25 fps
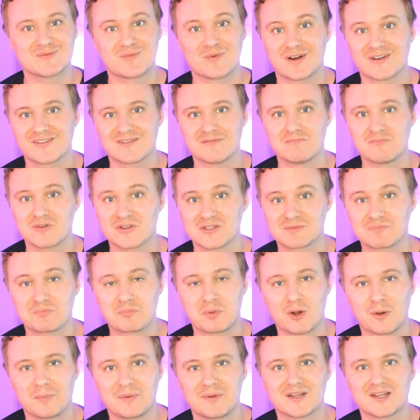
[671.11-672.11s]
one of the most
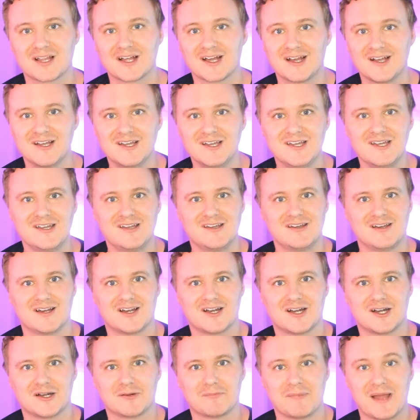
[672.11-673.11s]
popular
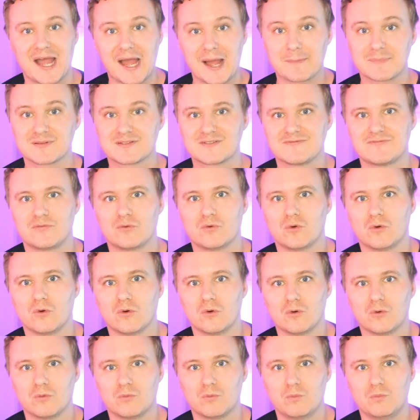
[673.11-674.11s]
um, apps
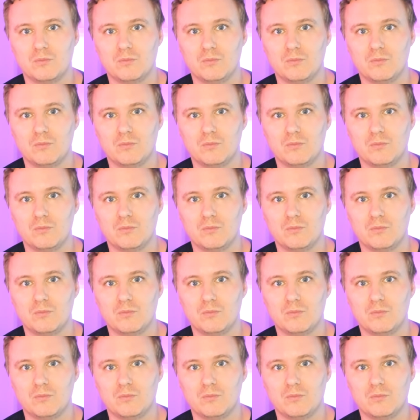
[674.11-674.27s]
for